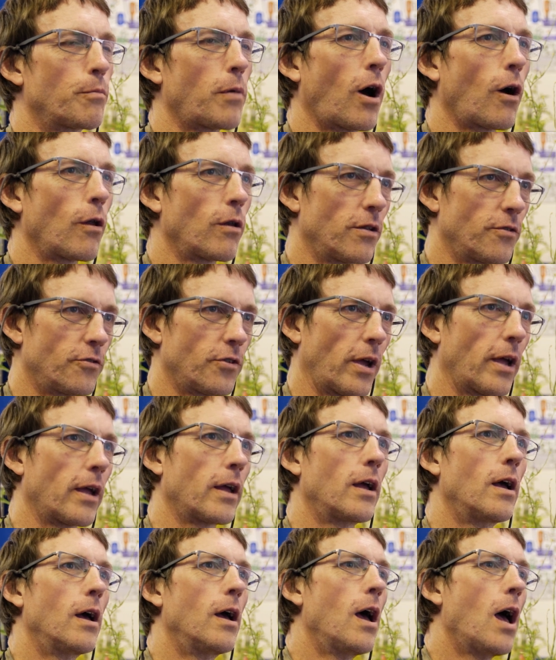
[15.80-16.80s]

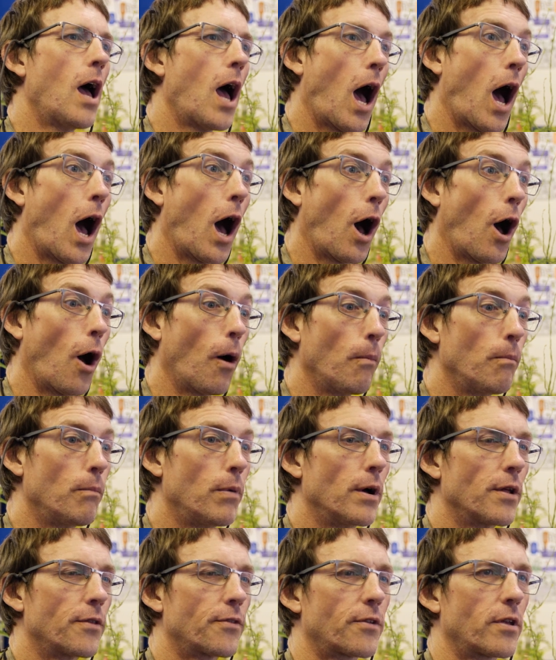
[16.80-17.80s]
biology,
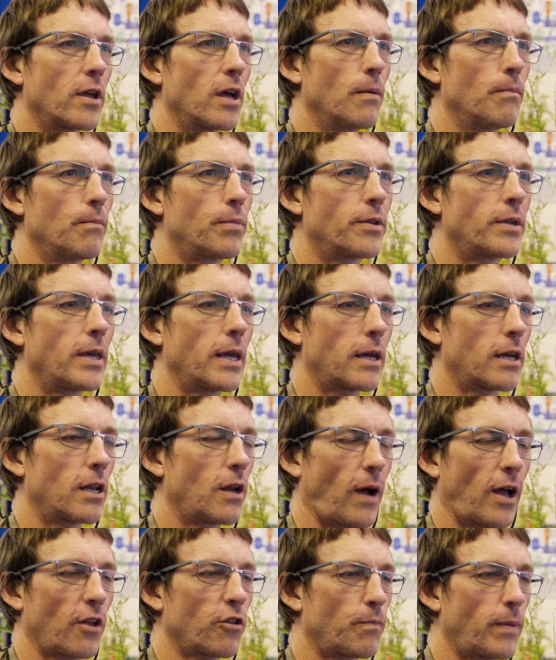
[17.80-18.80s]
but
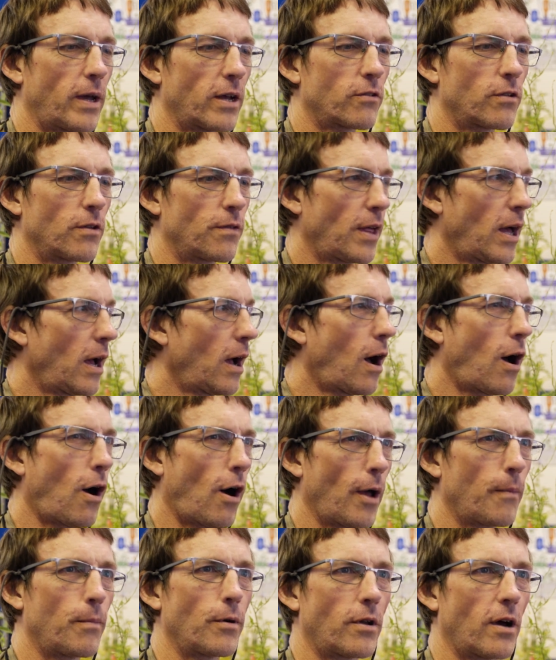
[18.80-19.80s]
particular aspects of that,
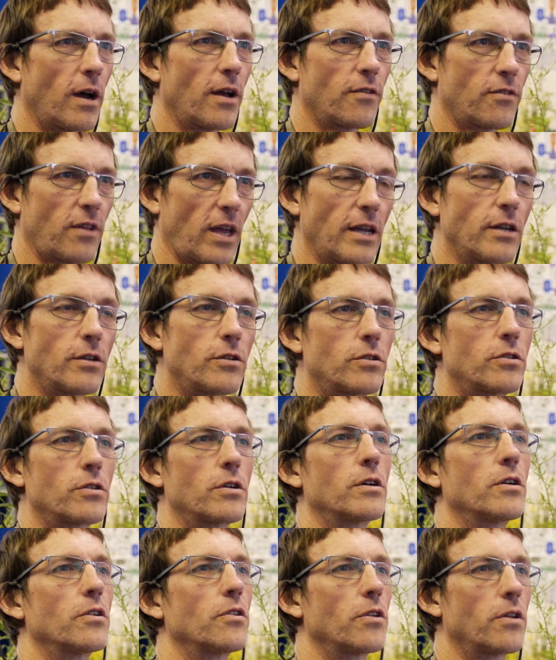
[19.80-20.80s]

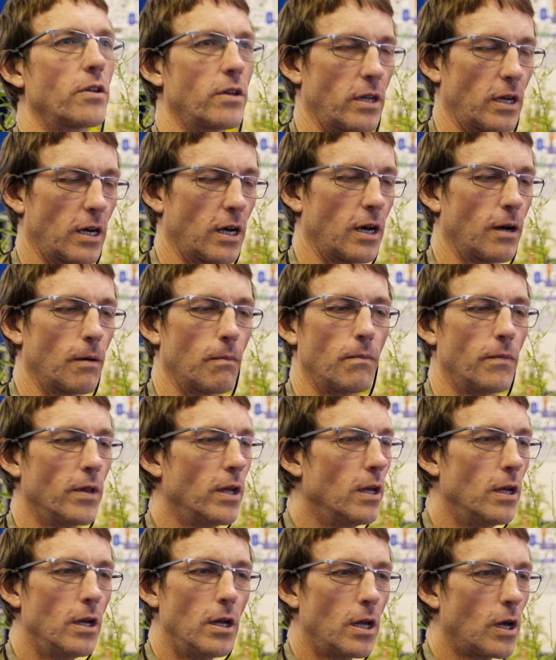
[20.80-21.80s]
hybridisation,
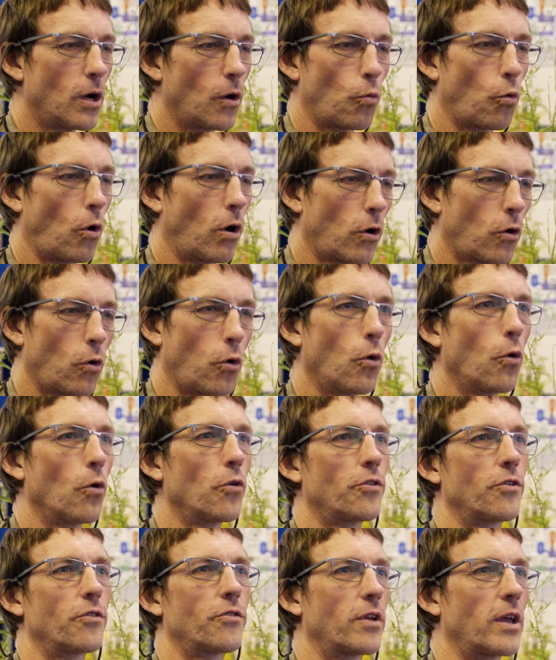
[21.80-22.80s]
what
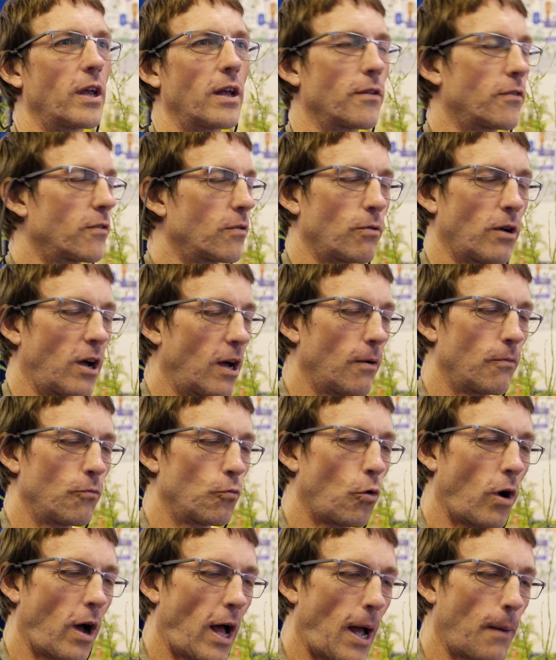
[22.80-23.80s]
causes it,
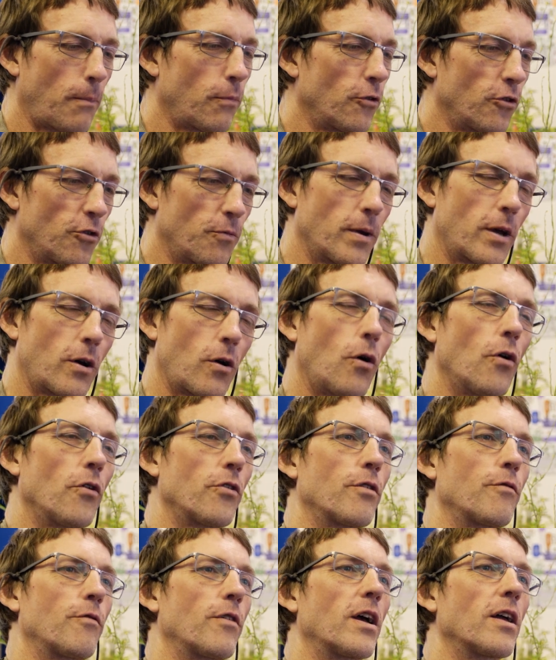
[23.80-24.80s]
what happens
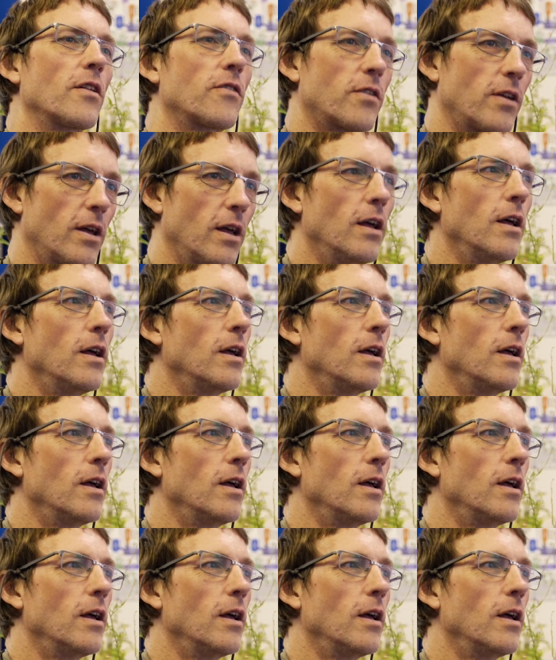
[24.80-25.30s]
because of it.